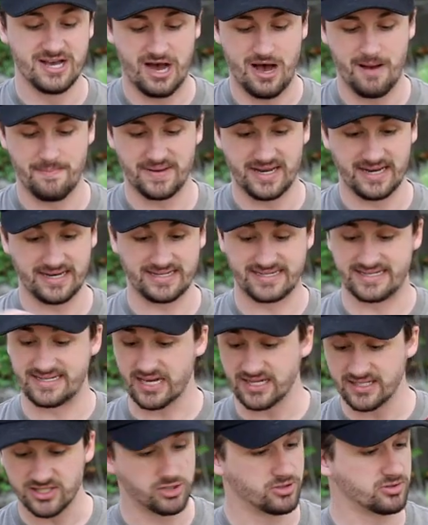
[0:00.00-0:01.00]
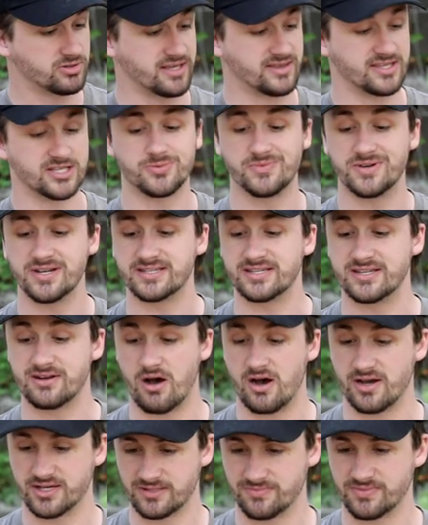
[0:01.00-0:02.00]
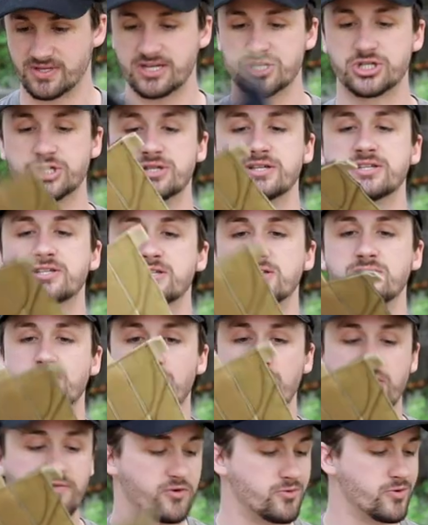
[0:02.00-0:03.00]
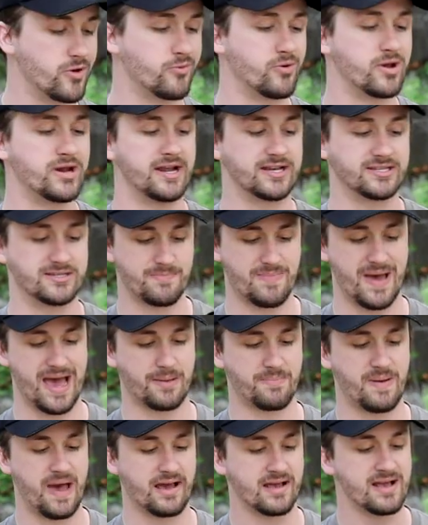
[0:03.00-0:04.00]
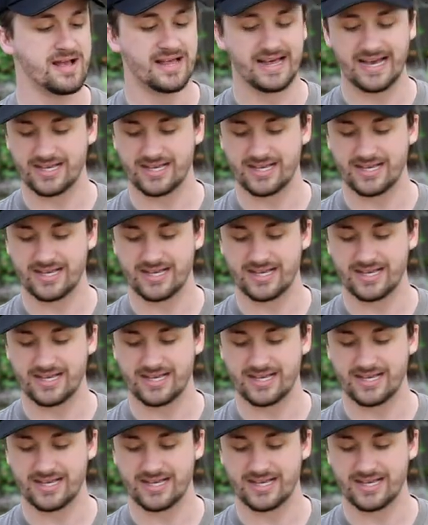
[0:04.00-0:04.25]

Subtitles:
But it does look like this one is in awesome condition. This is the one if you want to run it as a backpack.